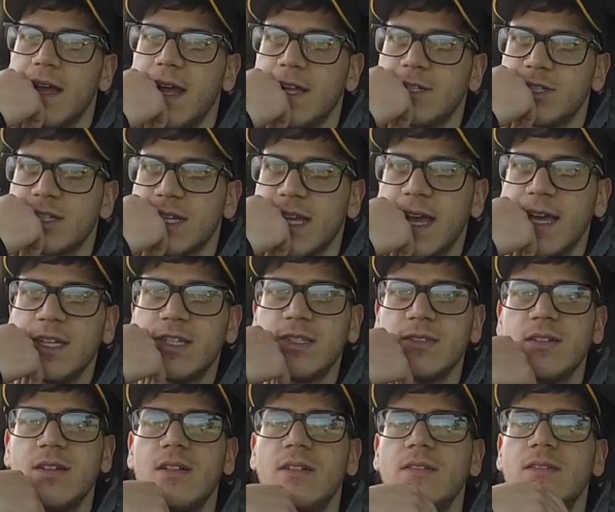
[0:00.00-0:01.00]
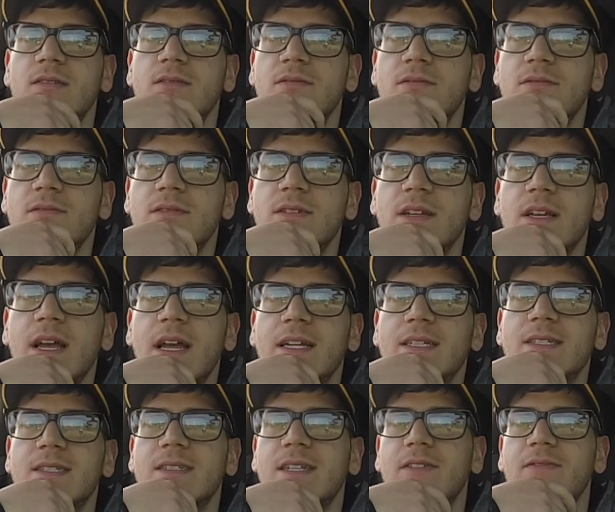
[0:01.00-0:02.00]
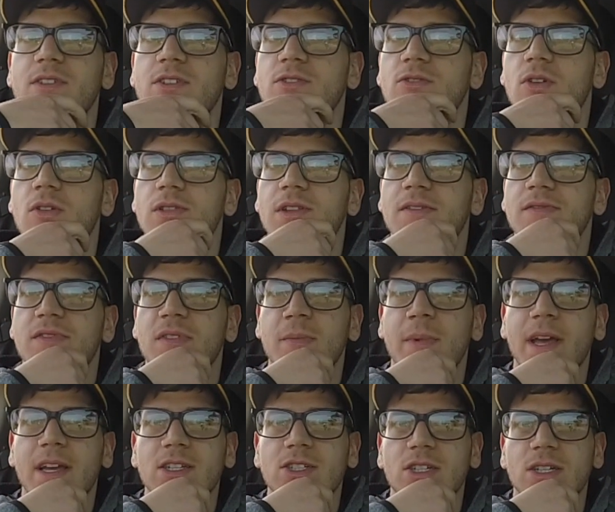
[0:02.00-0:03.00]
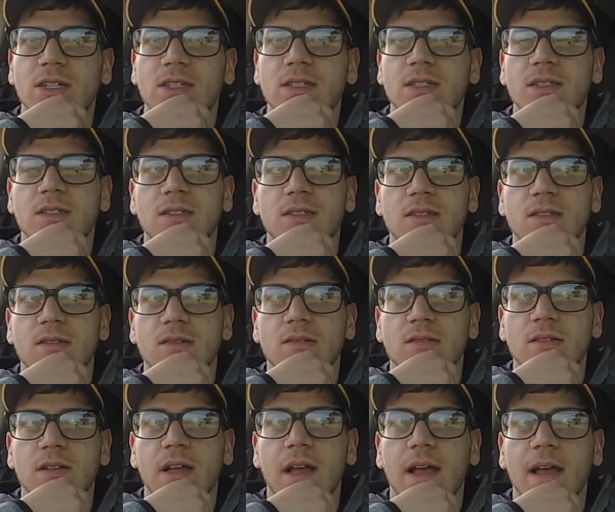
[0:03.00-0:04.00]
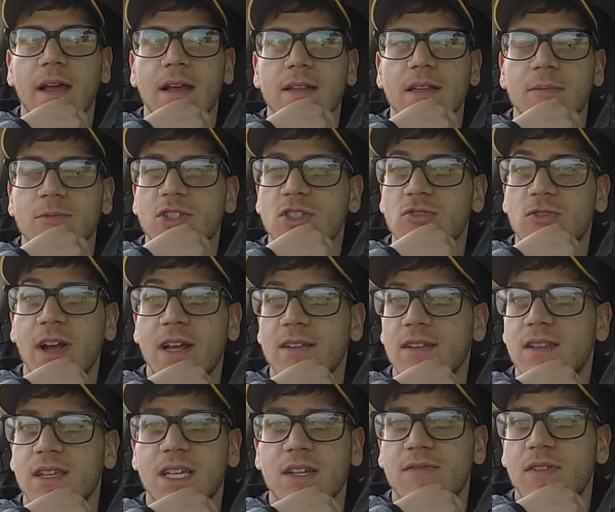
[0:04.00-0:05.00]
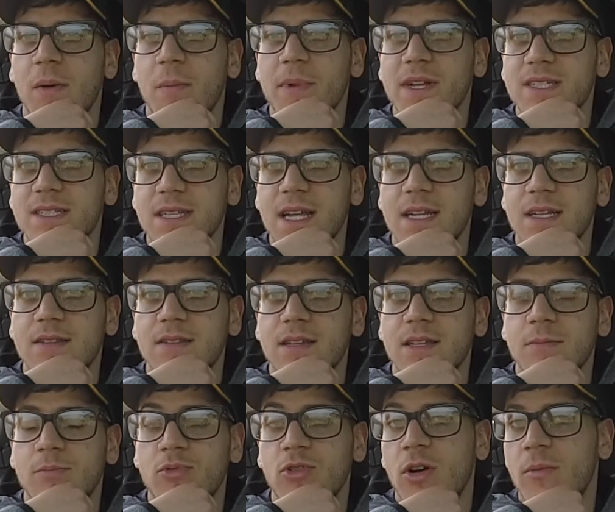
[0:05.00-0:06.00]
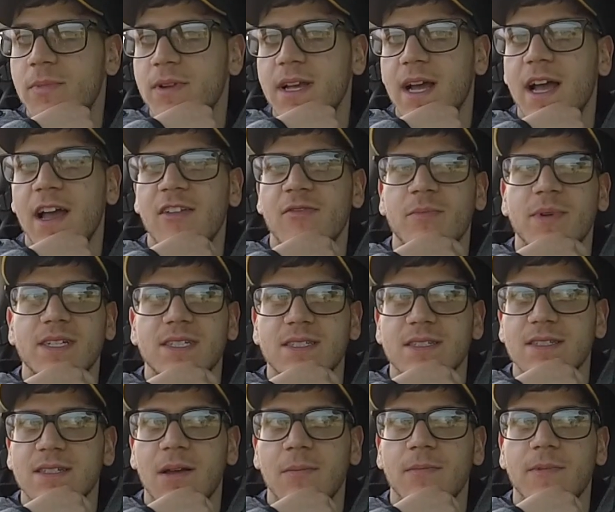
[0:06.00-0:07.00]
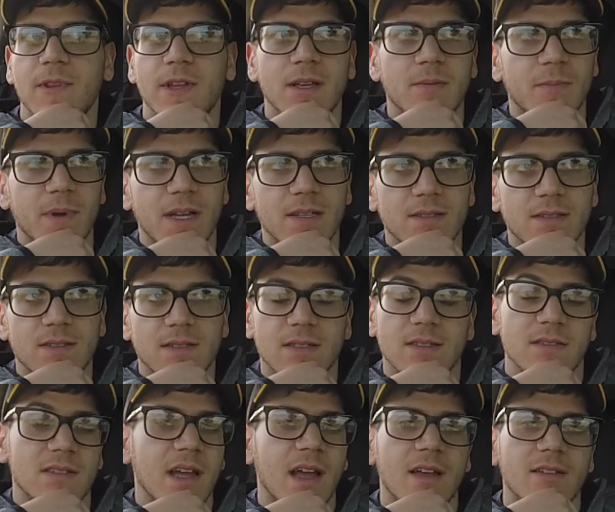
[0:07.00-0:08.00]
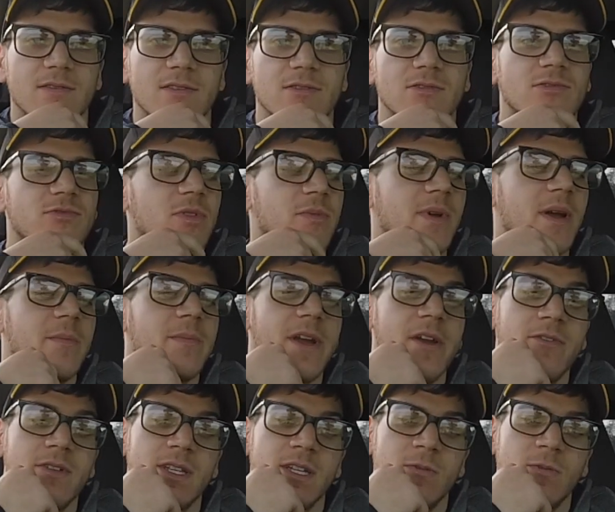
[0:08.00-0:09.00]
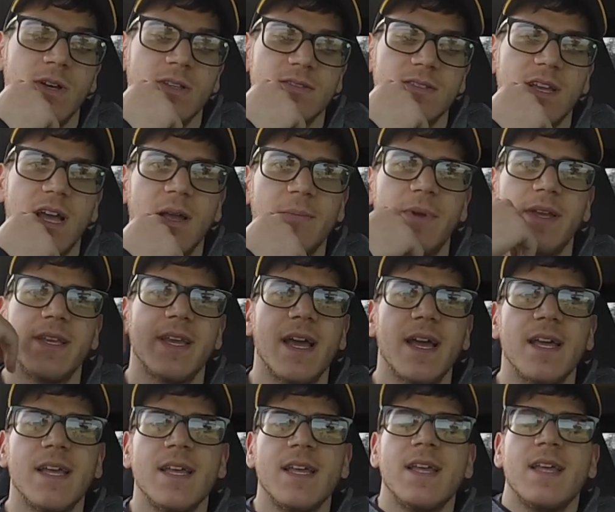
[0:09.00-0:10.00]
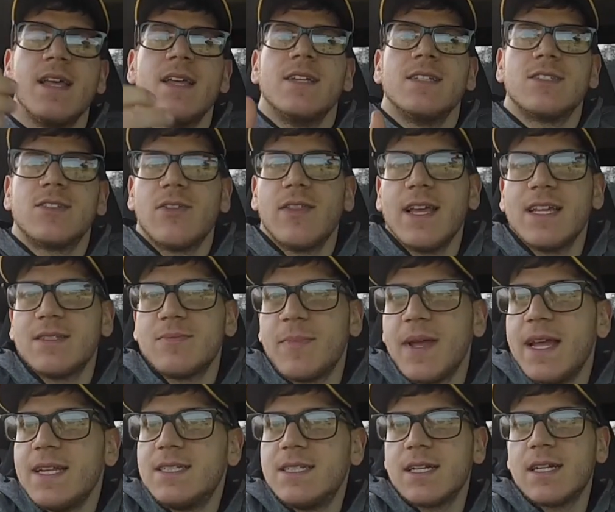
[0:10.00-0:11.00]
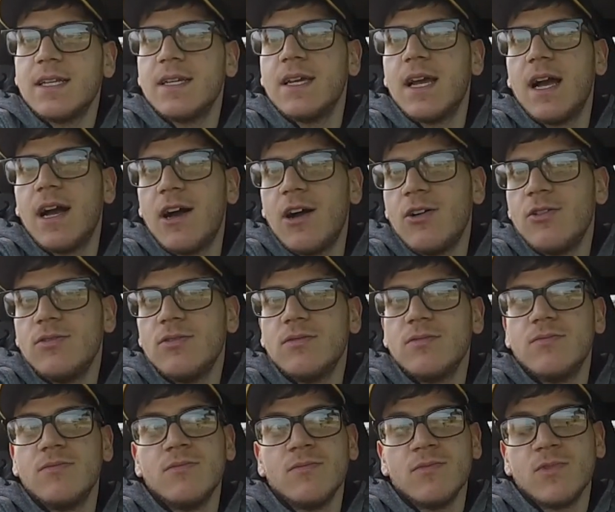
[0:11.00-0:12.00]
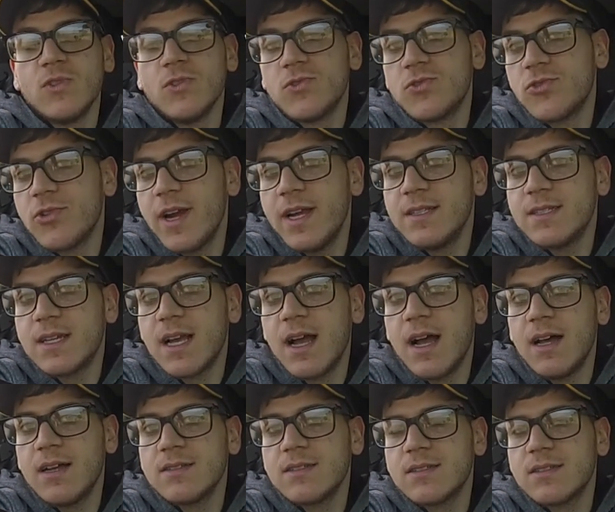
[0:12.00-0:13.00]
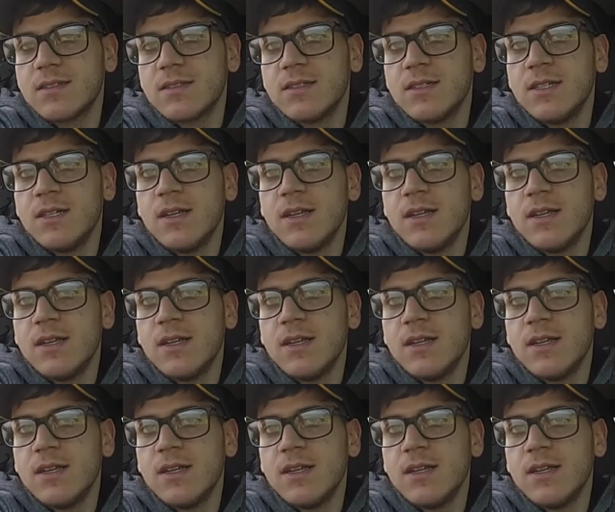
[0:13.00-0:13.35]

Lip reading: educational, has given you all the information, and I'm just trying to think if I missed anything. Probably I have missed something, but it's hard to remember everything one time. But yeah, so that's basically how to trade cars